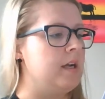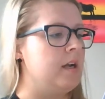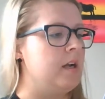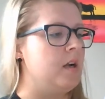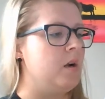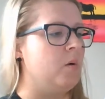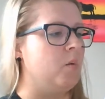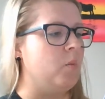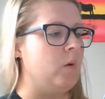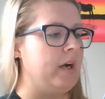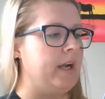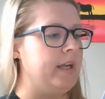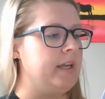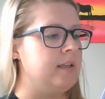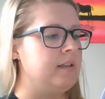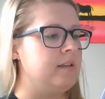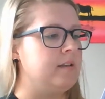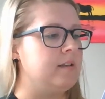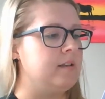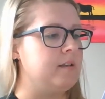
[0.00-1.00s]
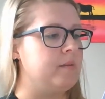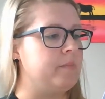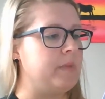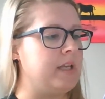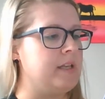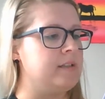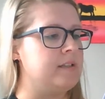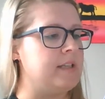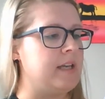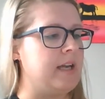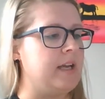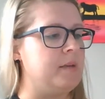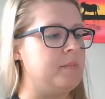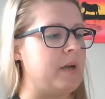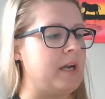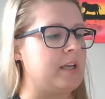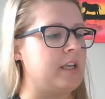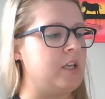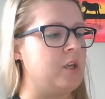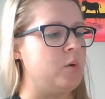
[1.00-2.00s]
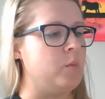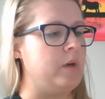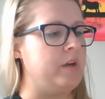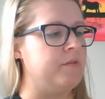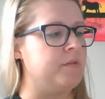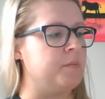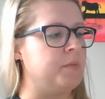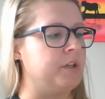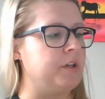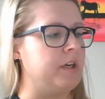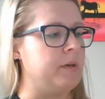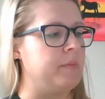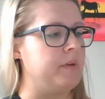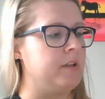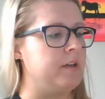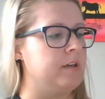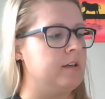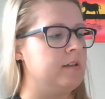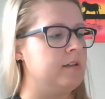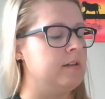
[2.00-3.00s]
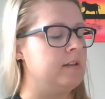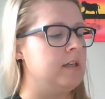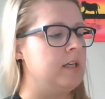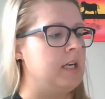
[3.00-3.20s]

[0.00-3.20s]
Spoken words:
What? May said, backing away from her grandmother.